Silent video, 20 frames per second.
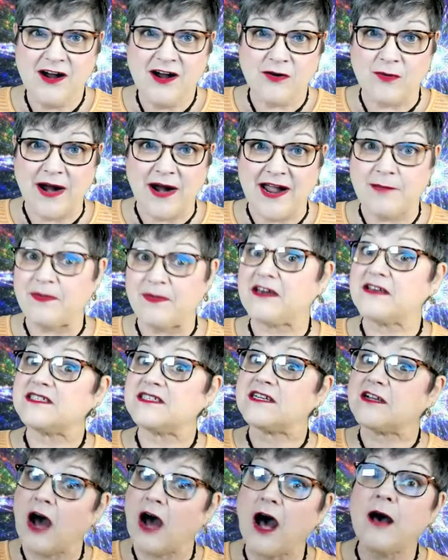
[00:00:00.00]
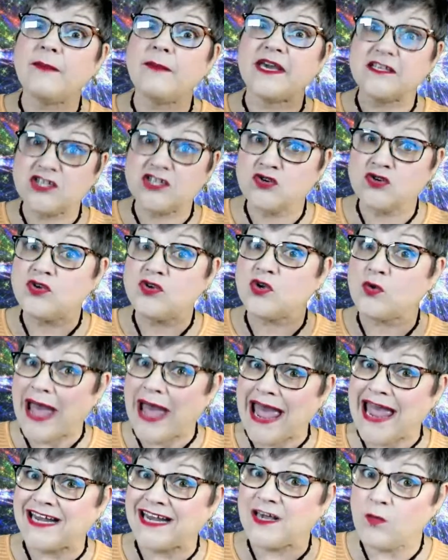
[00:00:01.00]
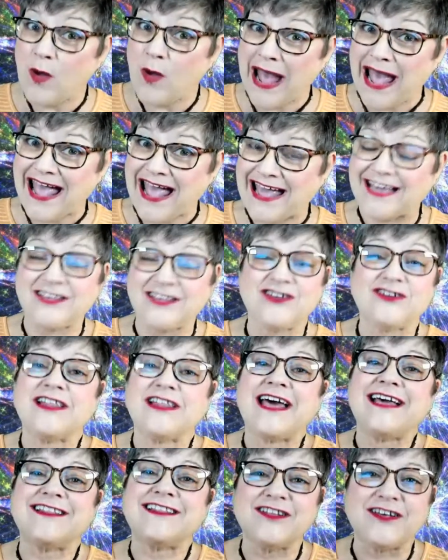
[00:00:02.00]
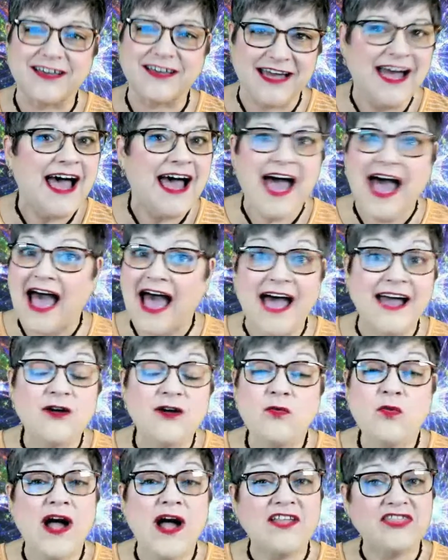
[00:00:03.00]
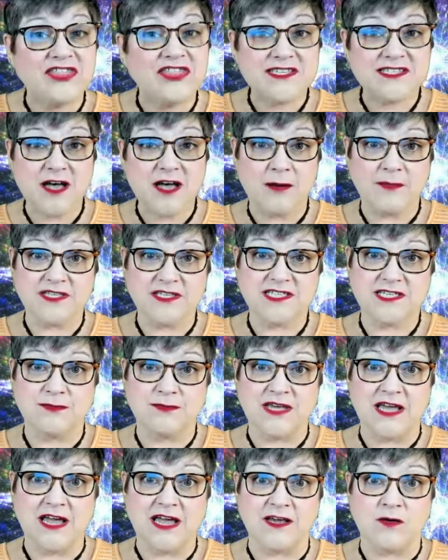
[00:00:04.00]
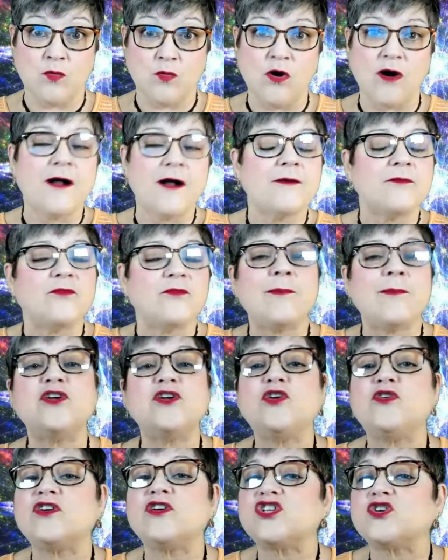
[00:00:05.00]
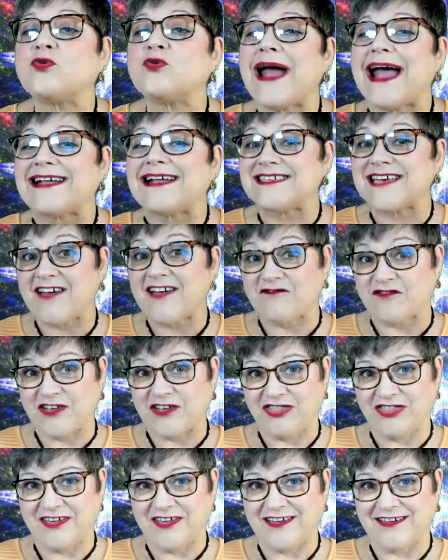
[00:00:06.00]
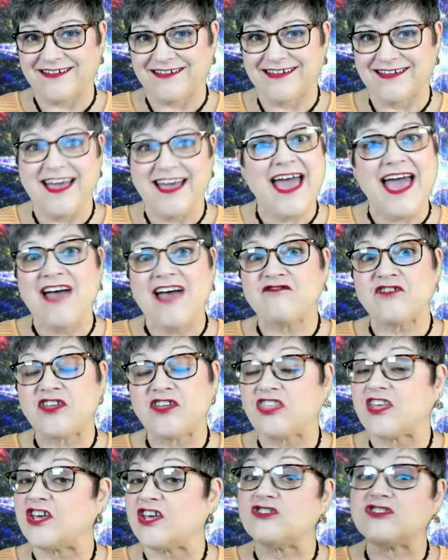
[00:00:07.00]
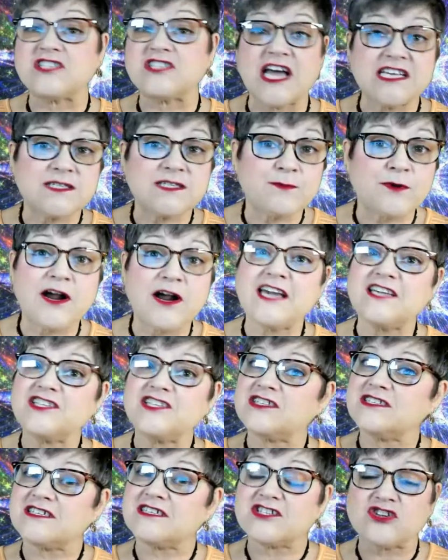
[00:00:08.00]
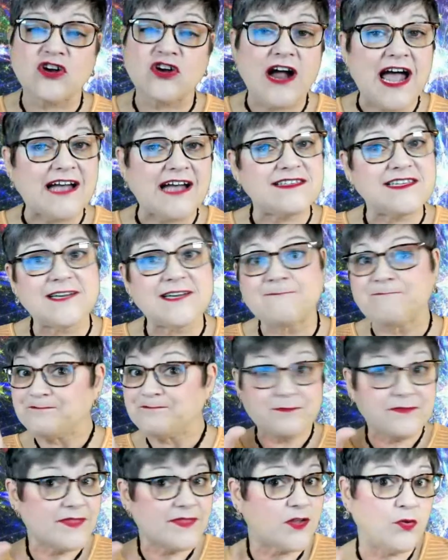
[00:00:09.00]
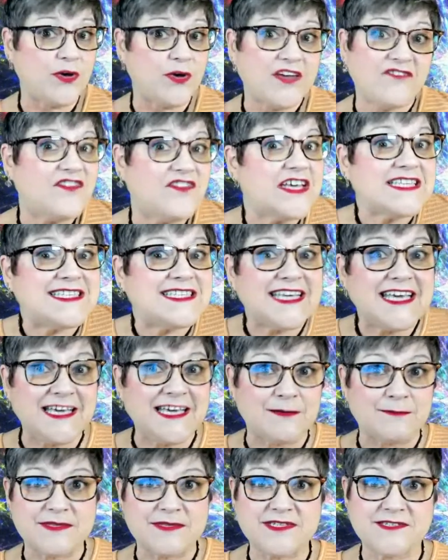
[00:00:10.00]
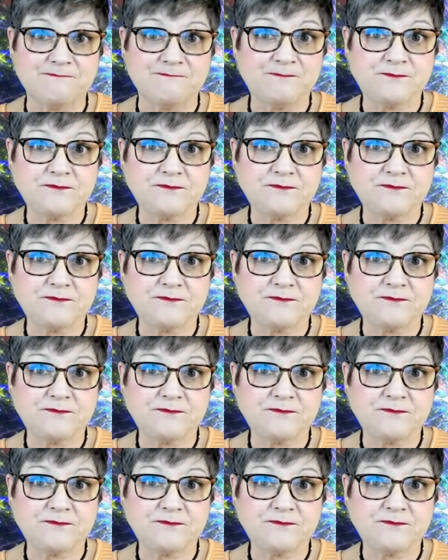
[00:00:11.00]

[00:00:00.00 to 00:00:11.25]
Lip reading: right? Because they're coming to you anyway. And you're like, look, I don't want this coming to me anymore. Remember, you're attracting everything. Everything. Your desperation's attracting quick fix schemes.